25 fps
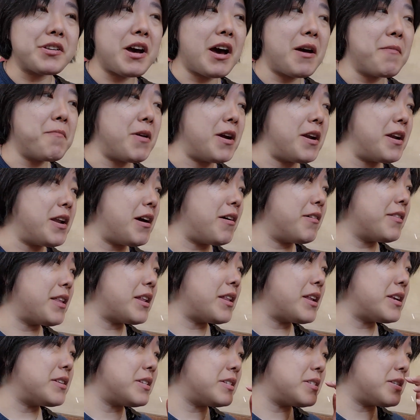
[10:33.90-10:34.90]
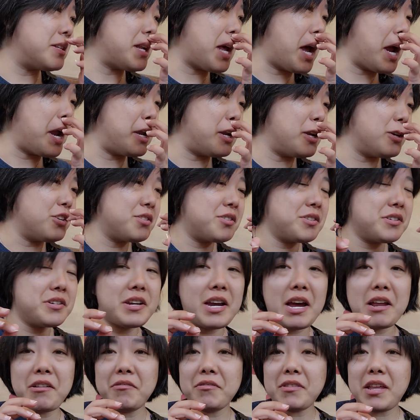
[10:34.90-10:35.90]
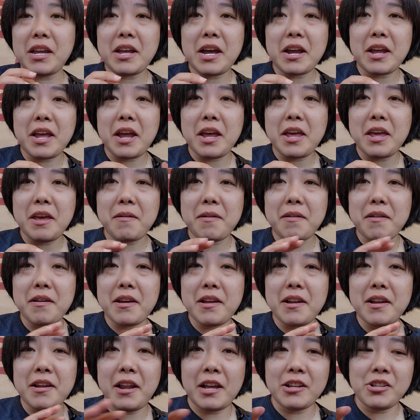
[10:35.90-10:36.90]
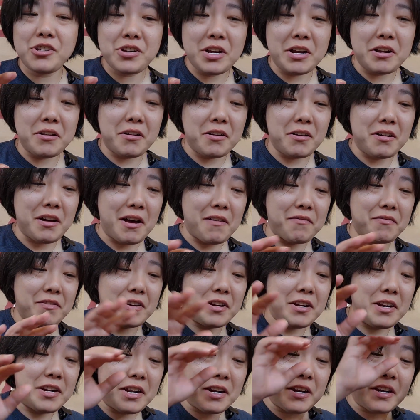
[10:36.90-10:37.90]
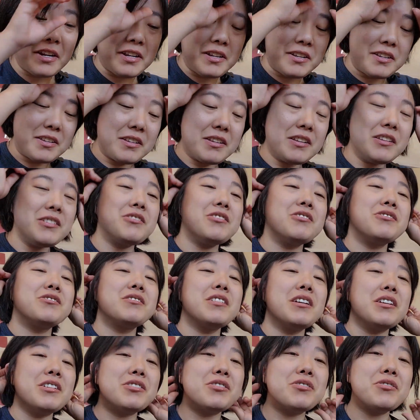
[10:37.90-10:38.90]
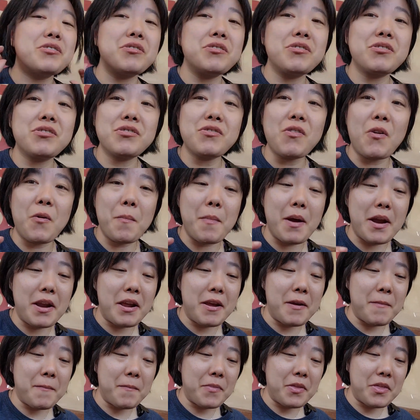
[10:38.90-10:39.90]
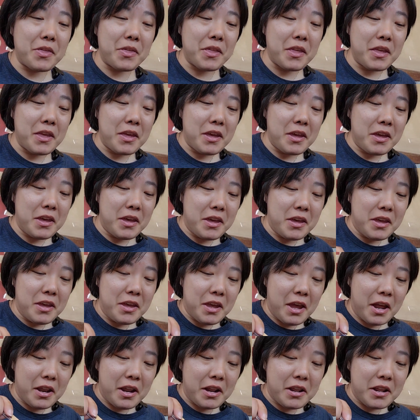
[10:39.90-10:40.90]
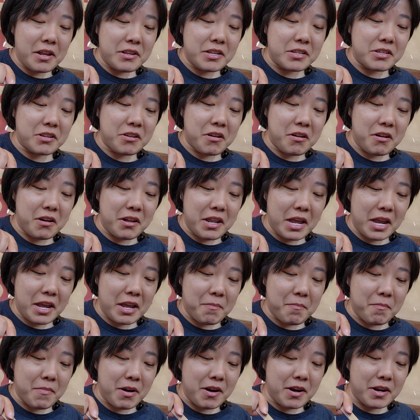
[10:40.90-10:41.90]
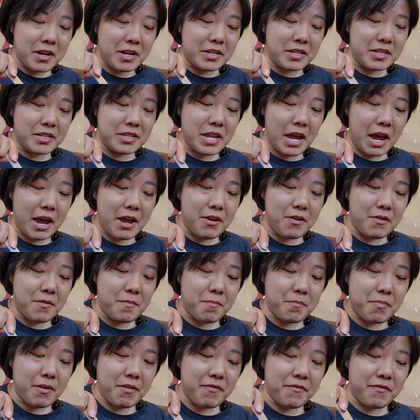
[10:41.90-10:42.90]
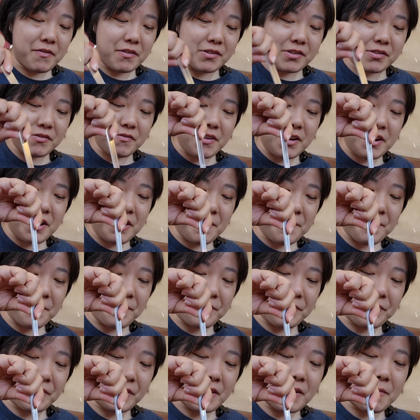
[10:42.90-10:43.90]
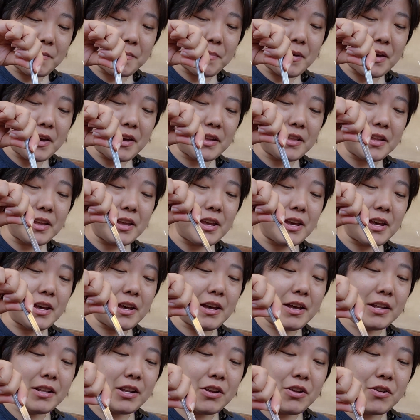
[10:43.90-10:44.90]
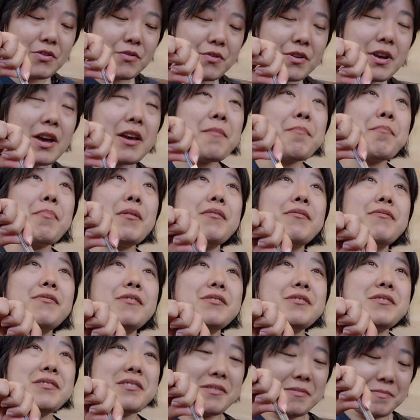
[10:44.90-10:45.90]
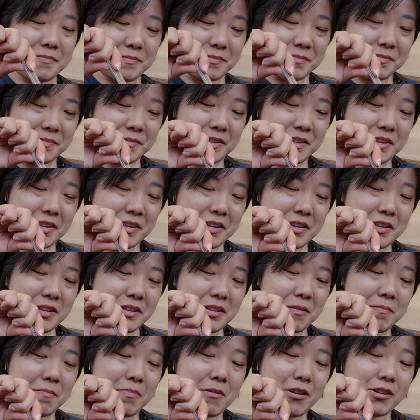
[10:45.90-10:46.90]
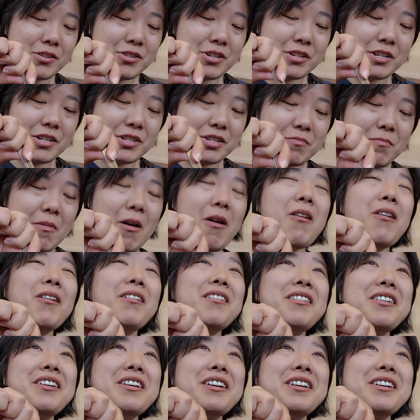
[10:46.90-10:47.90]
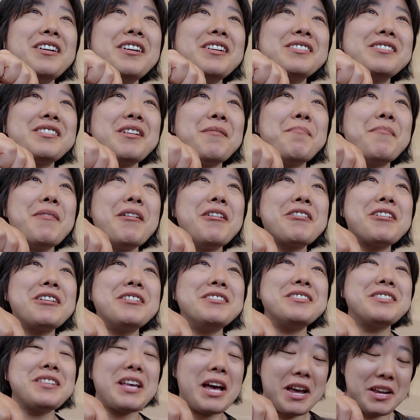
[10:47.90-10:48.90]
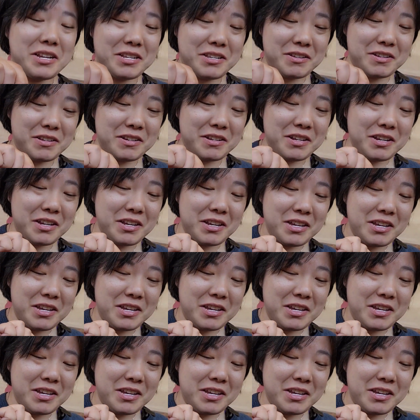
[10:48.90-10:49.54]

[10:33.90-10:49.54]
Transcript: What time right now? I think this is 9ish. I don't think I can eat lunch at all after eating this. It's just like so many. I think this is called like American style breakfast, right? Compare the UK breakfast. The portion is smaller here. It's American size.